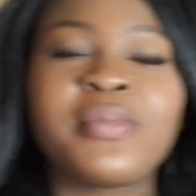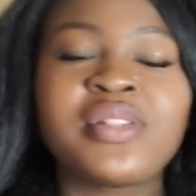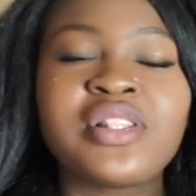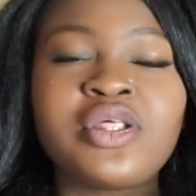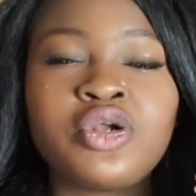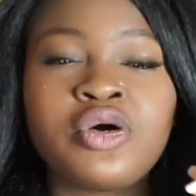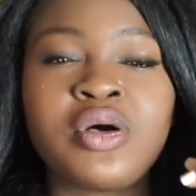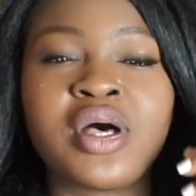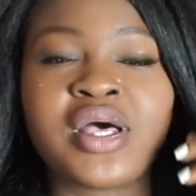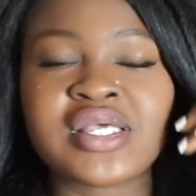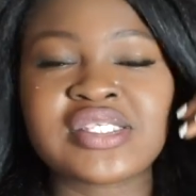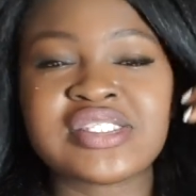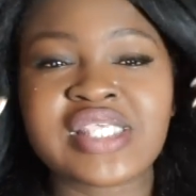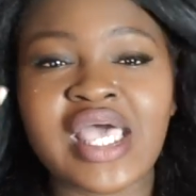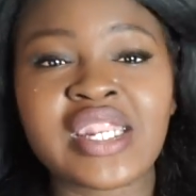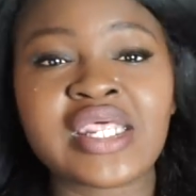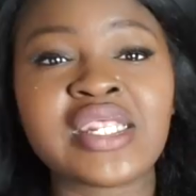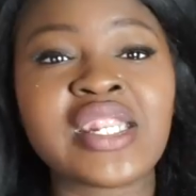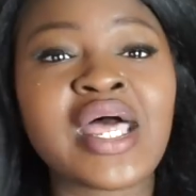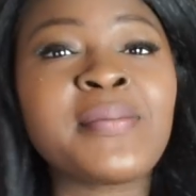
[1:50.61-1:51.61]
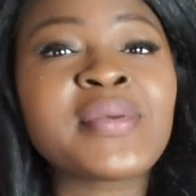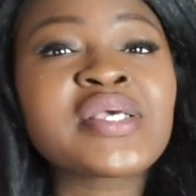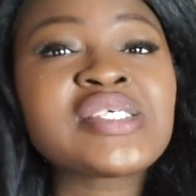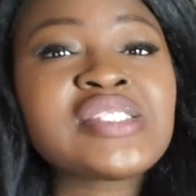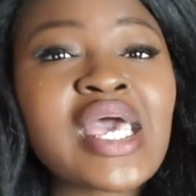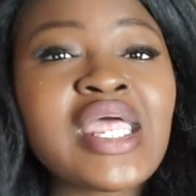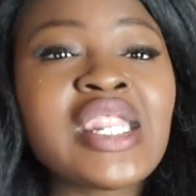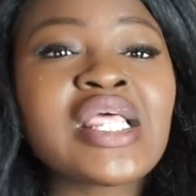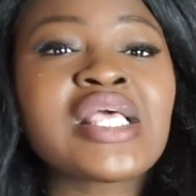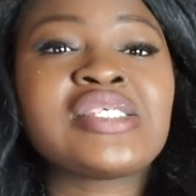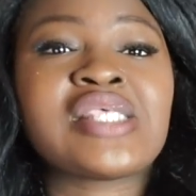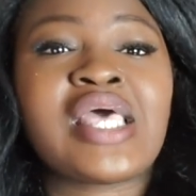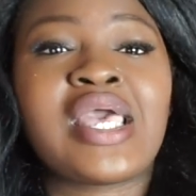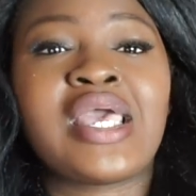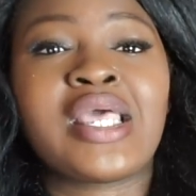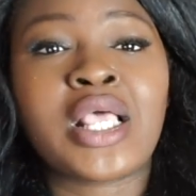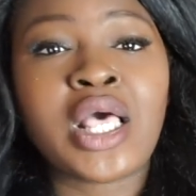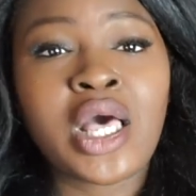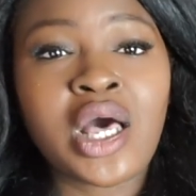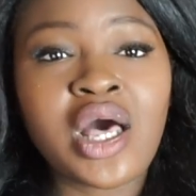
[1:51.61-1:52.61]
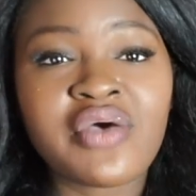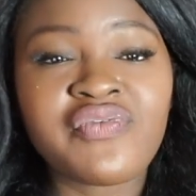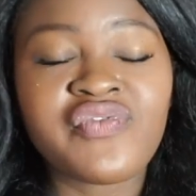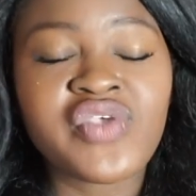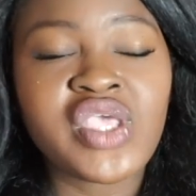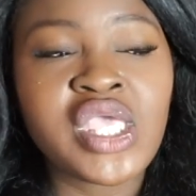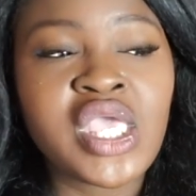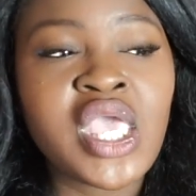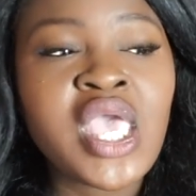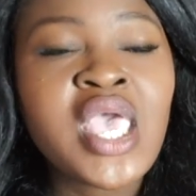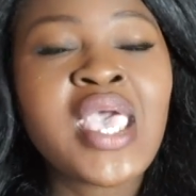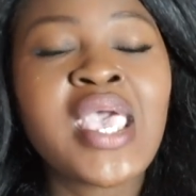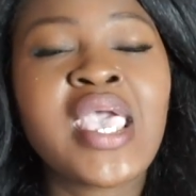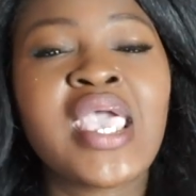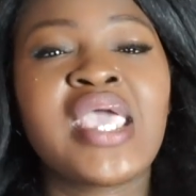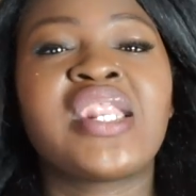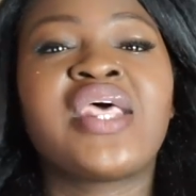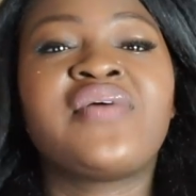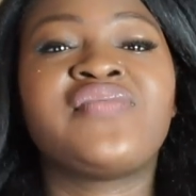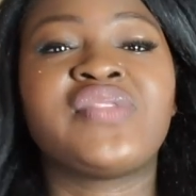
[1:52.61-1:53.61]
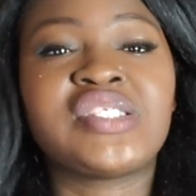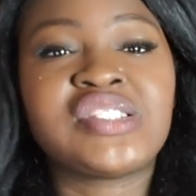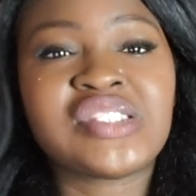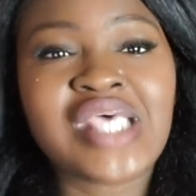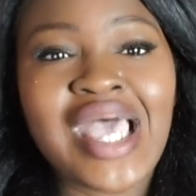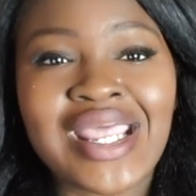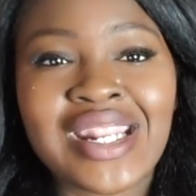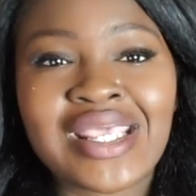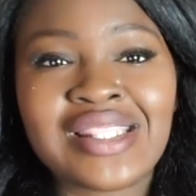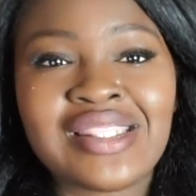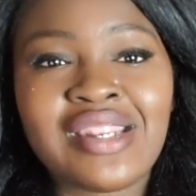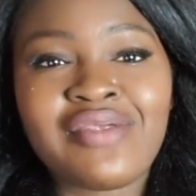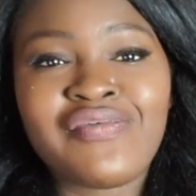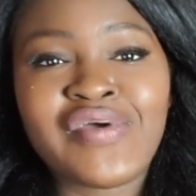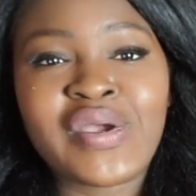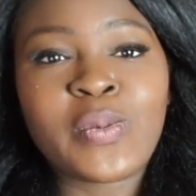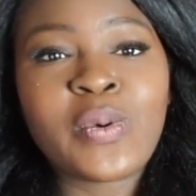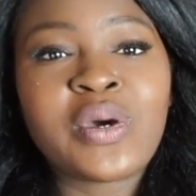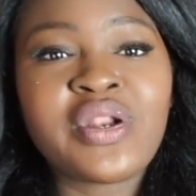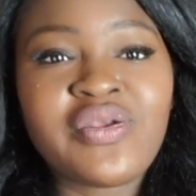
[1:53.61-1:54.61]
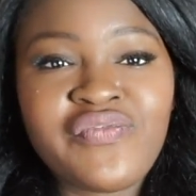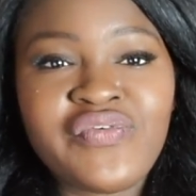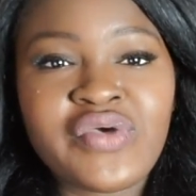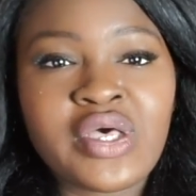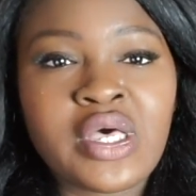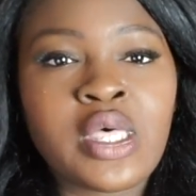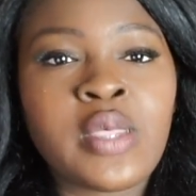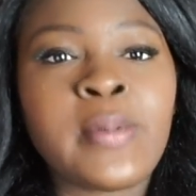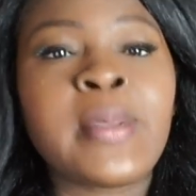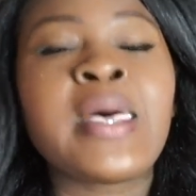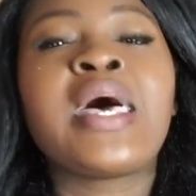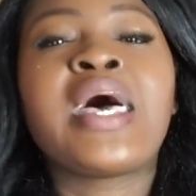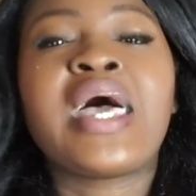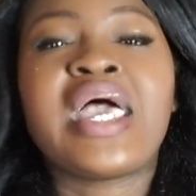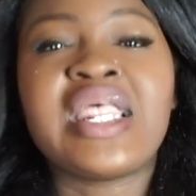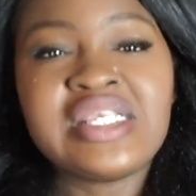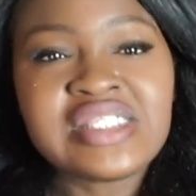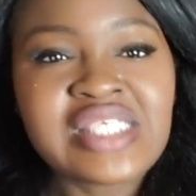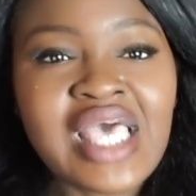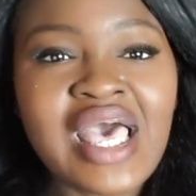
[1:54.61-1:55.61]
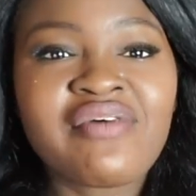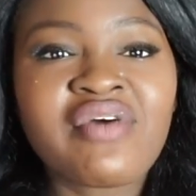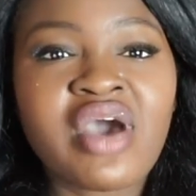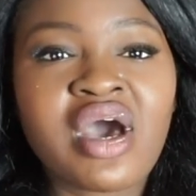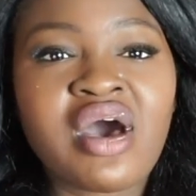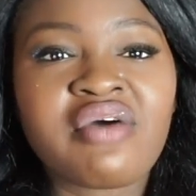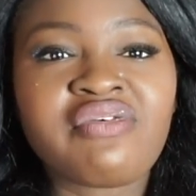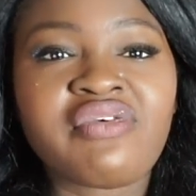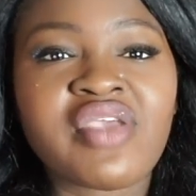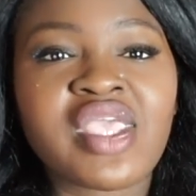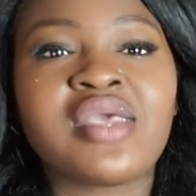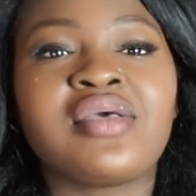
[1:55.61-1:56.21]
I'm a little excited. I'm excited because I had coffee and I've decided that if I want to film, I need to have coffee.